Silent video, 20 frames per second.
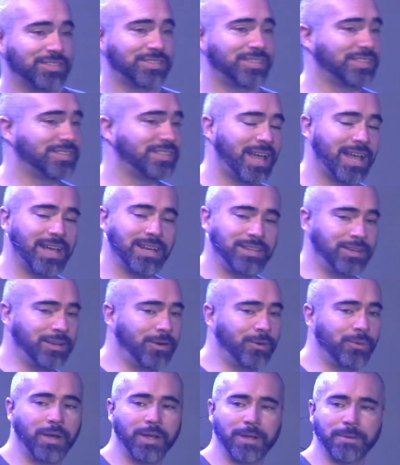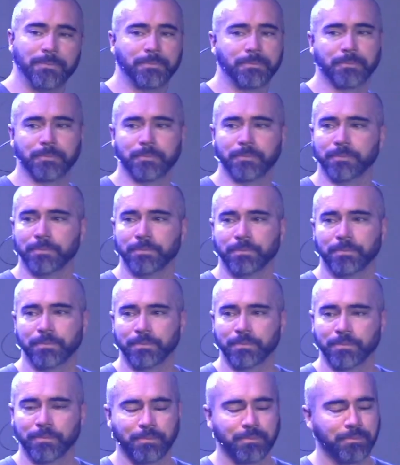decide, you know what?
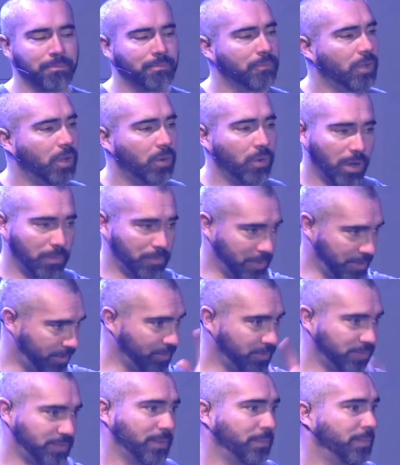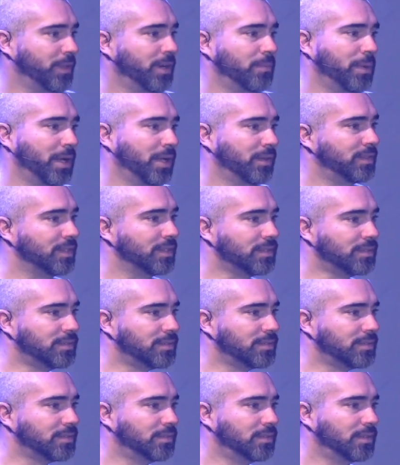I'm going to do something about this.
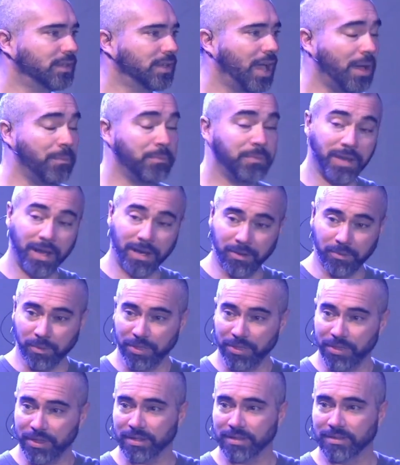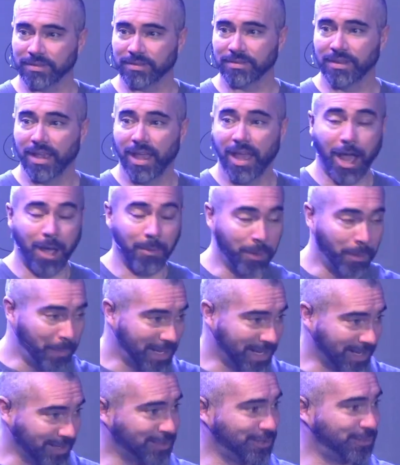I'm done with this. I'm gonna
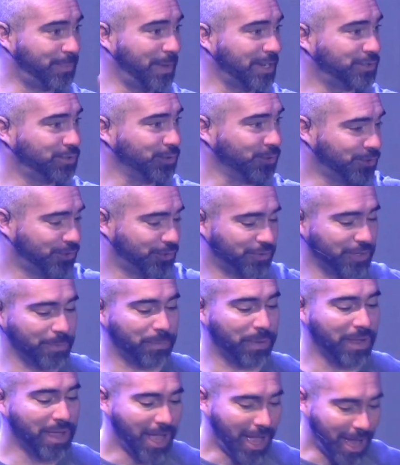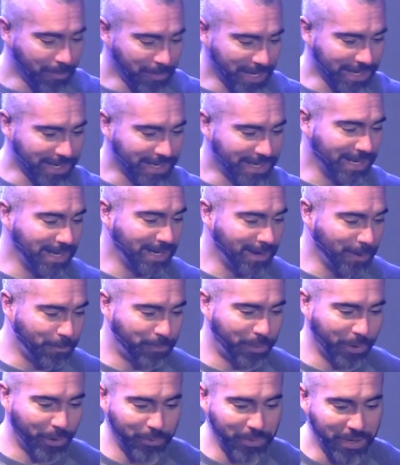make a special trip. I'm gonna get in a
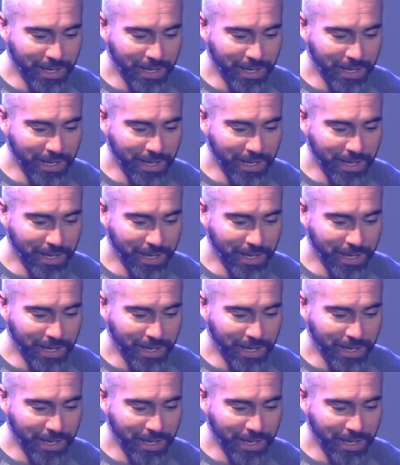boat